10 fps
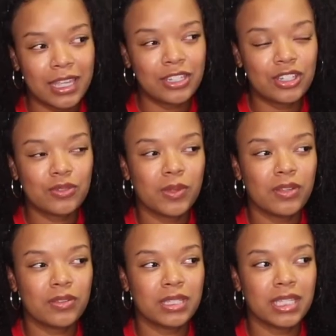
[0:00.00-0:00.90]
It's just one
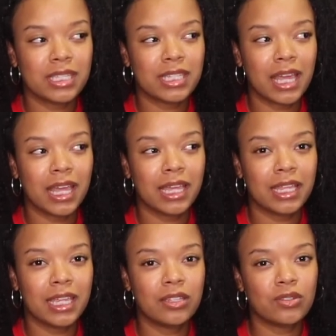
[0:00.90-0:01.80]
of those things
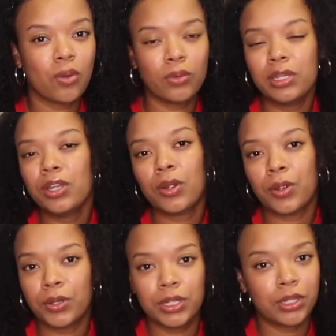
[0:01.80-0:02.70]
that it's only
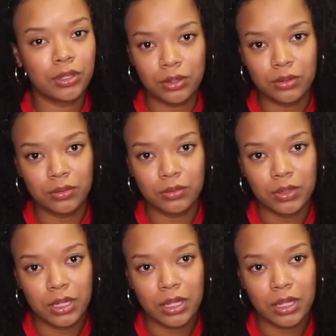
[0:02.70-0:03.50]
hurting you.